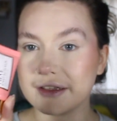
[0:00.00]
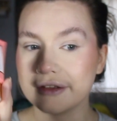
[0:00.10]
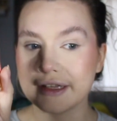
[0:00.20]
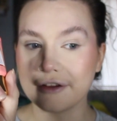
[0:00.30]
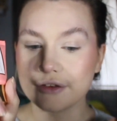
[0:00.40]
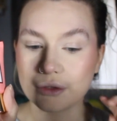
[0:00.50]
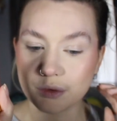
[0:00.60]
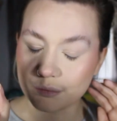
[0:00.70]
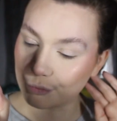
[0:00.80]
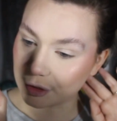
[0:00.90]
is definitely
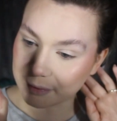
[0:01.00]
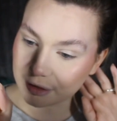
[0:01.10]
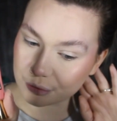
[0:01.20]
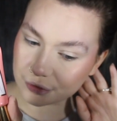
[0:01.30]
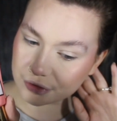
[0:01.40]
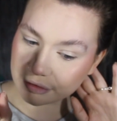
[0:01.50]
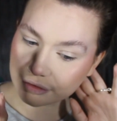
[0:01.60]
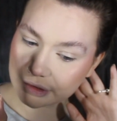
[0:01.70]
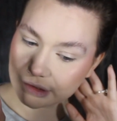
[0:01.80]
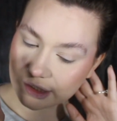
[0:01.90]
one of my
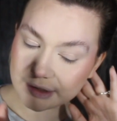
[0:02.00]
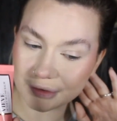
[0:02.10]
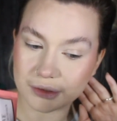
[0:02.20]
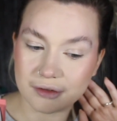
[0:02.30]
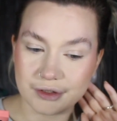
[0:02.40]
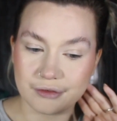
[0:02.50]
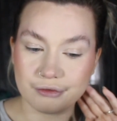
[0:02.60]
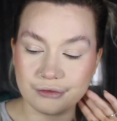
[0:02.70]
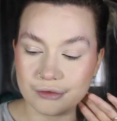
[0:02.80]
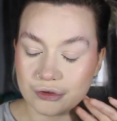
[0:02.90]
go-tos. I do love it
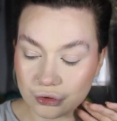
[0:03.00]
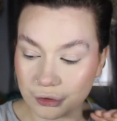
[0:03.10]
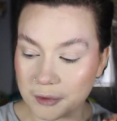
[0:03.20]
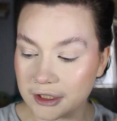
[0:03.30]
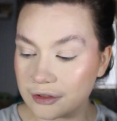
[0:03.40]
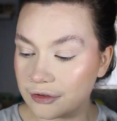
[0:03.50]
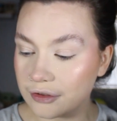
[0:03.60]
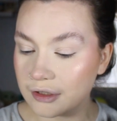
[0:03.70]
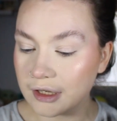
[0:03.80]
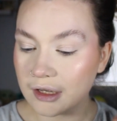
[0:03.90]
so much.
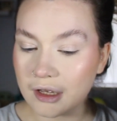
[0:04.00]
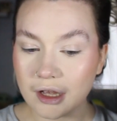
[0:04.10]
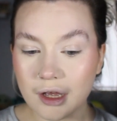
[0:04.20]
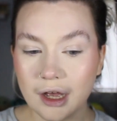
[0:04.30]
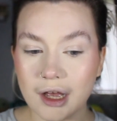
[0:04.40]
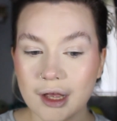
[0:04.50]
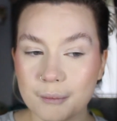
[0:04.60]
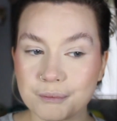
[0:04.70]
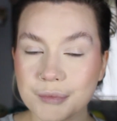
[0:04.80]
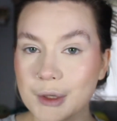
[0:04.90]

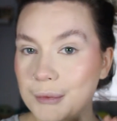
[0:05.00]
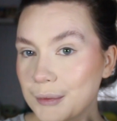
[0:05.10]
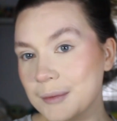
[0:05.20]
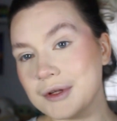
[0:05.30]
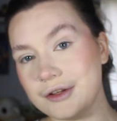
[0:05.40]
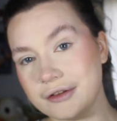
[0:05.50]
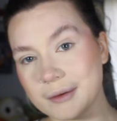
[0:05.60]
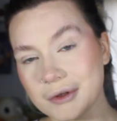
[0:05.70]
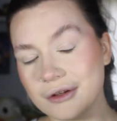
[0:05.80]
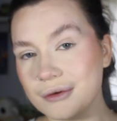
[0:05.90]
But what I'm going to do is I'm
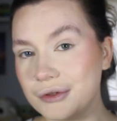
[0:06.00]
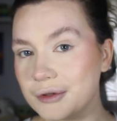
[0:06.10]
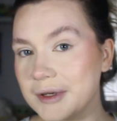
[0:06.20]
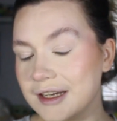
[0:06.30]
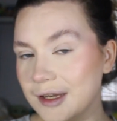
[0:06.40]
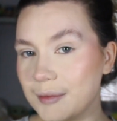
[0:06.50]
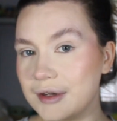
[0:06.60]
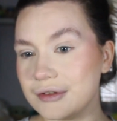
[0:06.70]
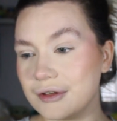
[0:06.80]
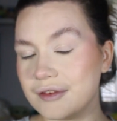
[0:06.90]
going to go do my
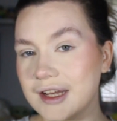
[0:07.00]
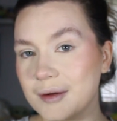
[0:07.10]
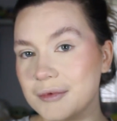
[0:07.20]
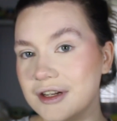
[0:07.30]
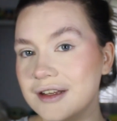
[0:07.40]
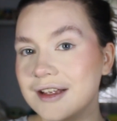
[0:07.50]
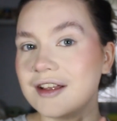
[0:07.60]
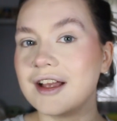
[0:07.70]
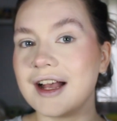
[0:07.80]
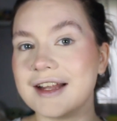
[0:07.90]
eyebrows off camera,
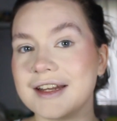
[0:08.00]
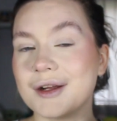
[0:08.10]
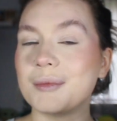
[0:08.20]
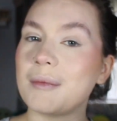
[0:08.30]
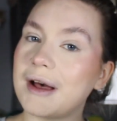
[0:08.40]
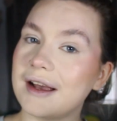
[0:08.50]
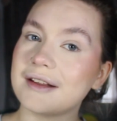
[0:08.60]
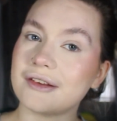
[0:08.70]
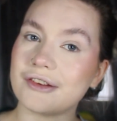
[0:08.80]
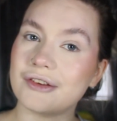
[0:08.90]
and then I'll be back
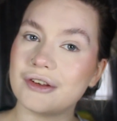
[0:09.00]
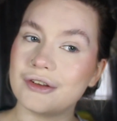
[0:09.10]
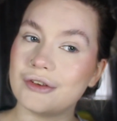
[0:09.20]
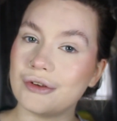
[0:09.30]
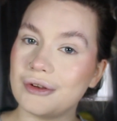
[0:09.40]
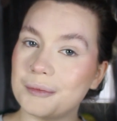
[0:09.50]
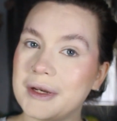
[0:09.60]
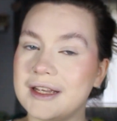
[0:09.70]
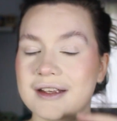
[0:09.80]
to do my